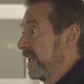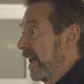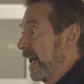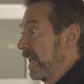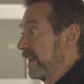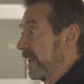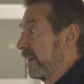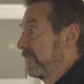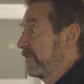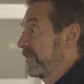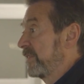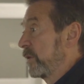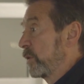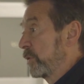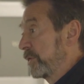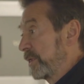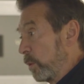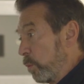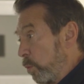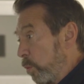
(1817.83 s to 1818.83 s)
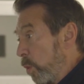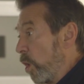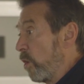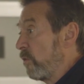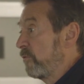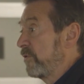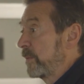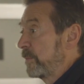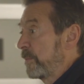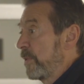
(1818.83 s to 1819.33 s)
I love the, the,
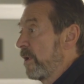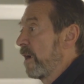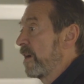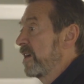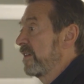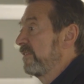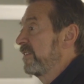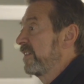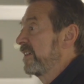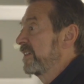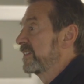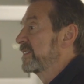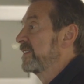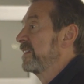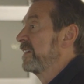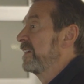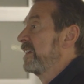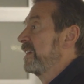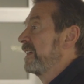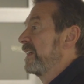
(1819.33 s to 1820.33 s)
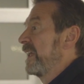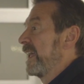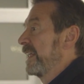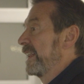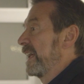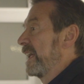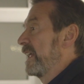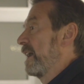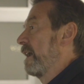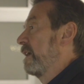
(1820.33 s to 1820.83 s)
woven part of it,
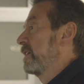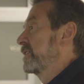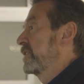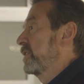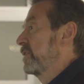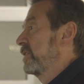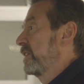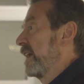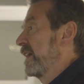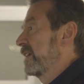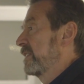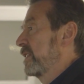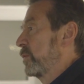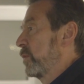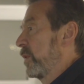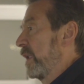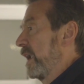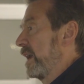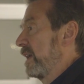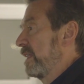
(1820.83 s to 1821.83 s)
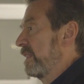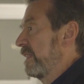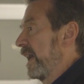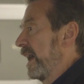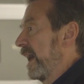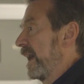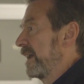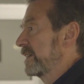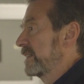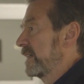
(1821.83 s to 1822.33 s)
and I also like the way
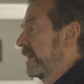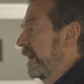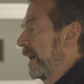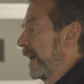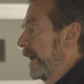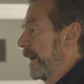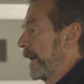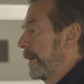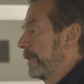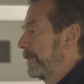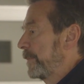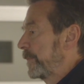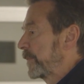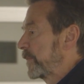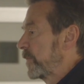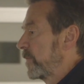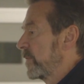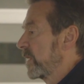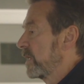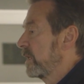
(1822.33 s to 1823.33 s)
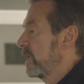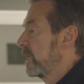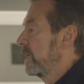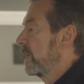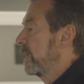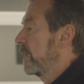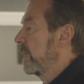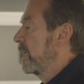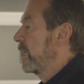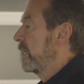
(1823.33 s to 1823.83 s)
that um,
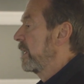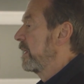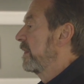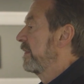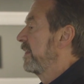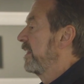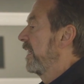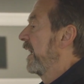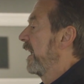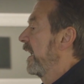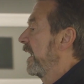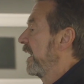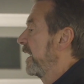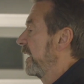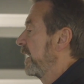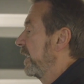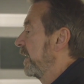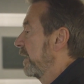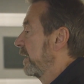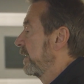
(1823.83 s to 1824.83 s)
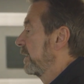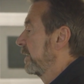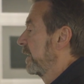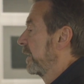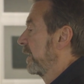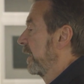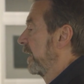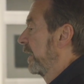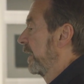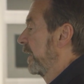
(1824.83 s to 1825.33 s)
they
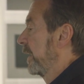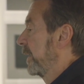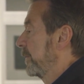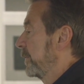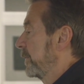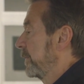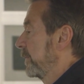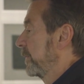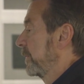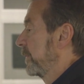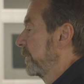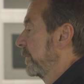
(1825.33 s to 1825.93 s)
um,